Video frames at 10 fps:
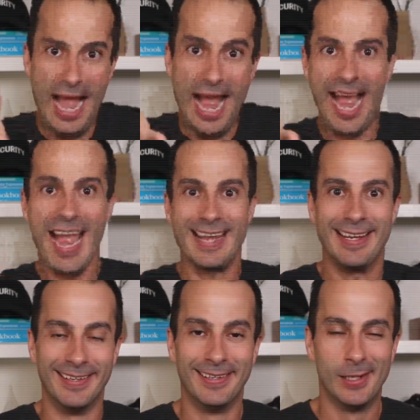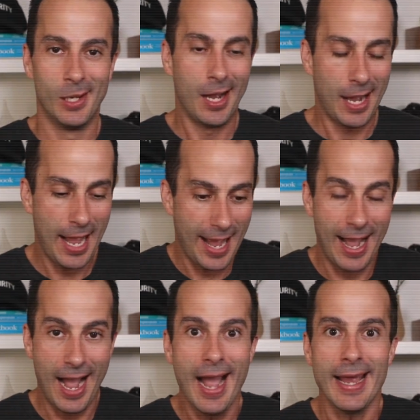Hey,
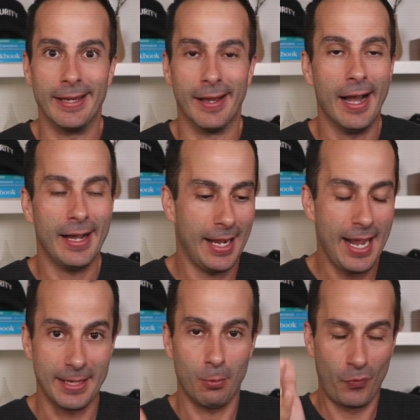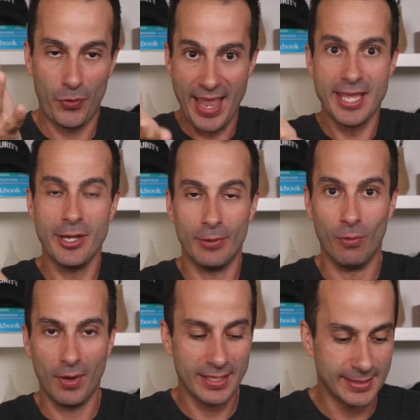hi, thank
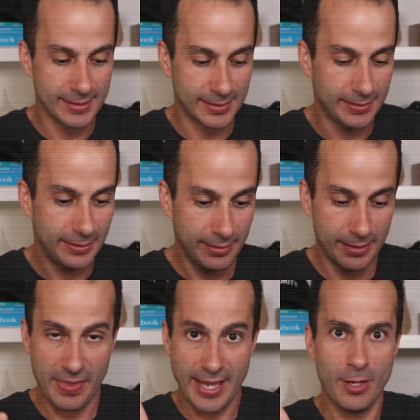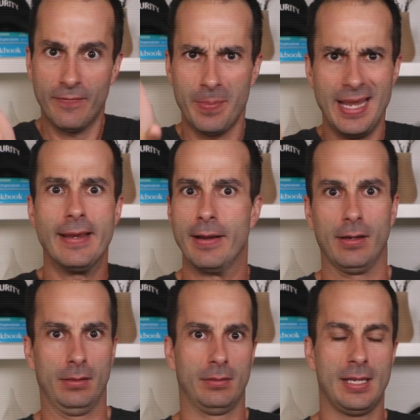you. Thank you for being
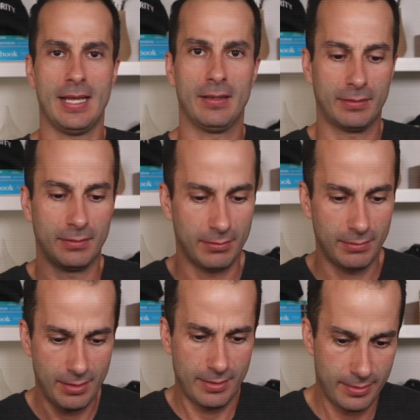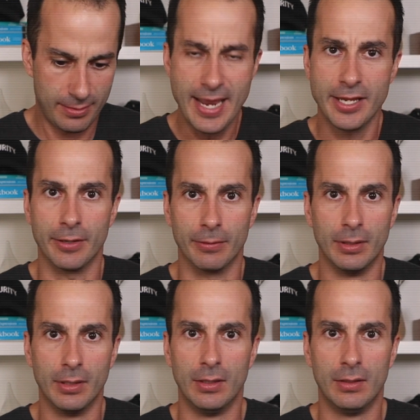here. Thank you.
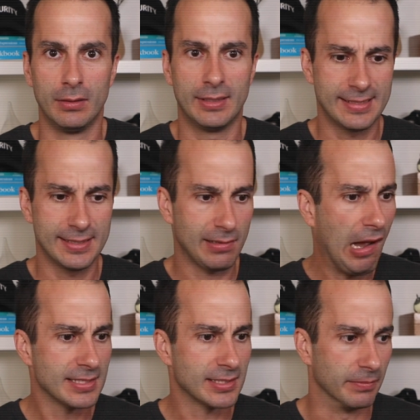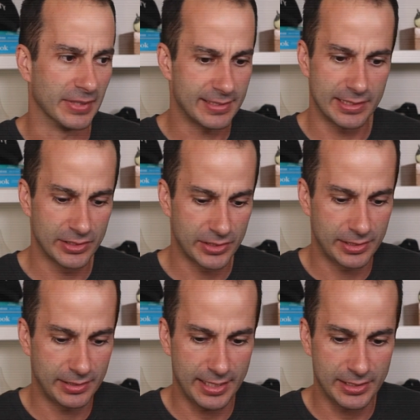This is awesome. This
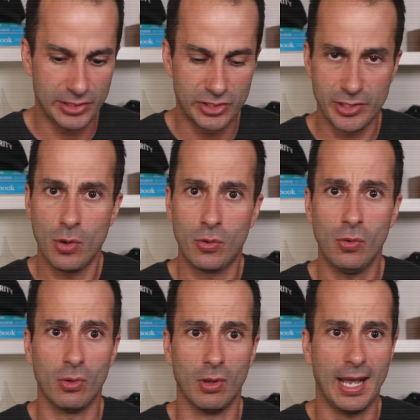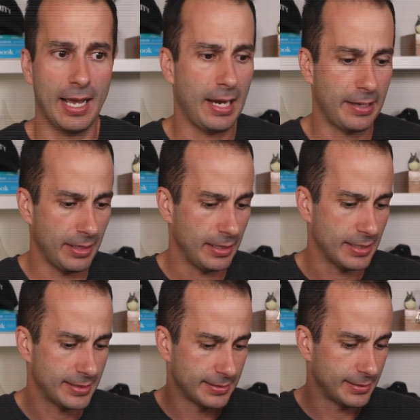is so cool.
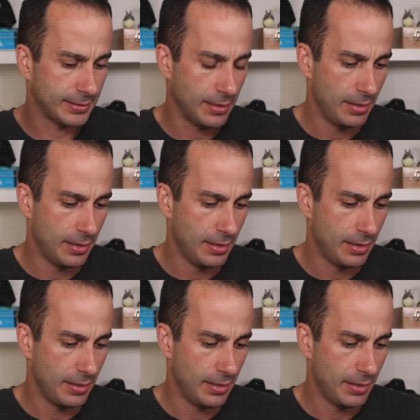This is